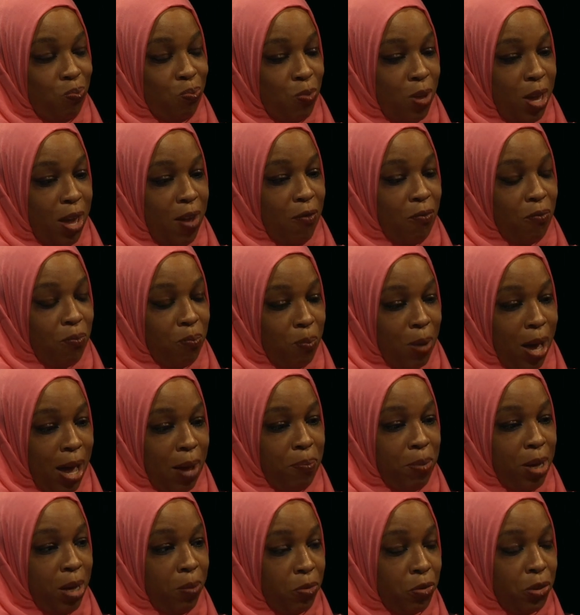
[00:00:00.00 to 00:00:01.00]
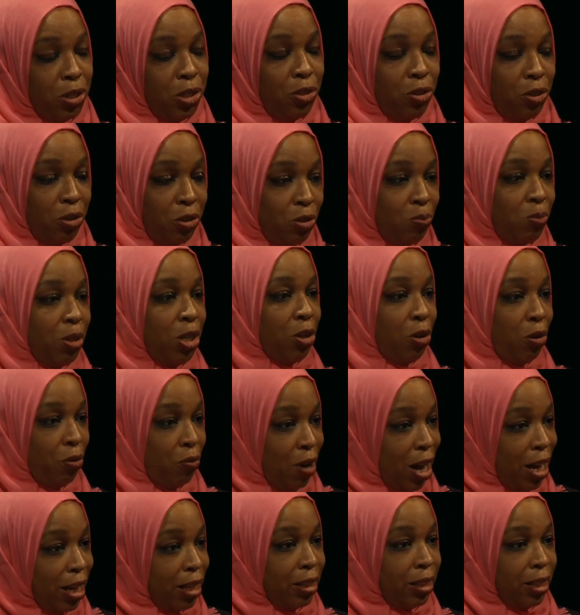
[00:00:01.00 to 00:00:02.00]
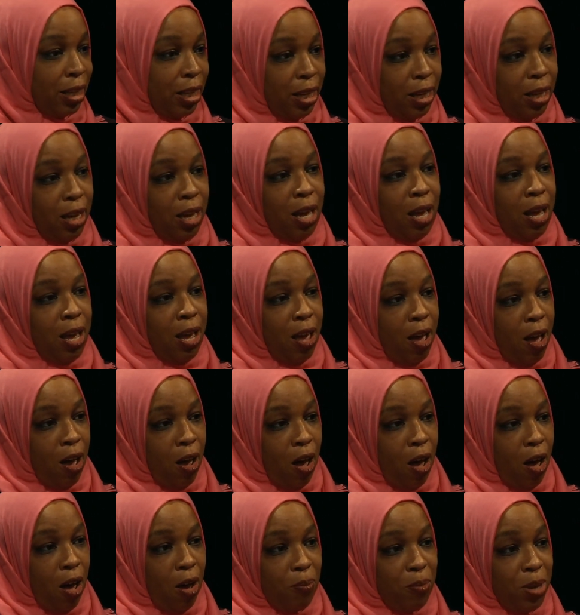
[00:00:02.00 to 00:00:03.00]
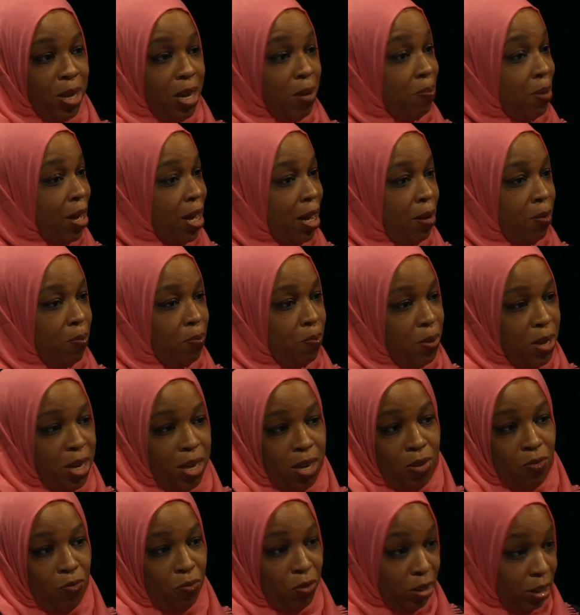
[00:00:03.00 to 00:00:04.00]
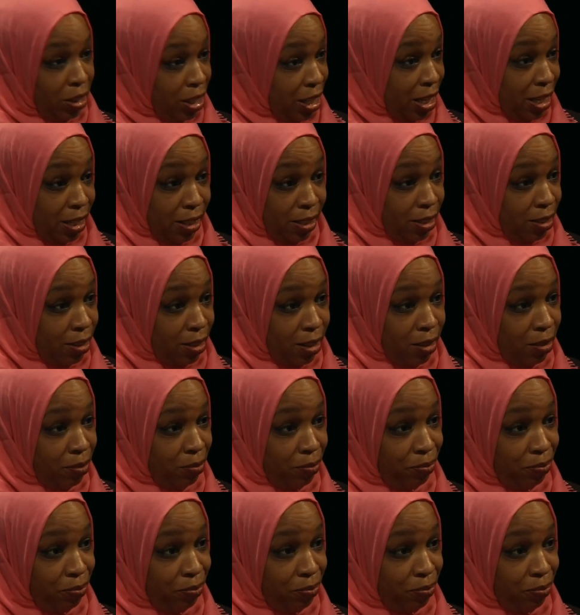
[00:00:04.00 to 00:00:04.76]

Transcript: if my memory serves me correctly, um, he may be released.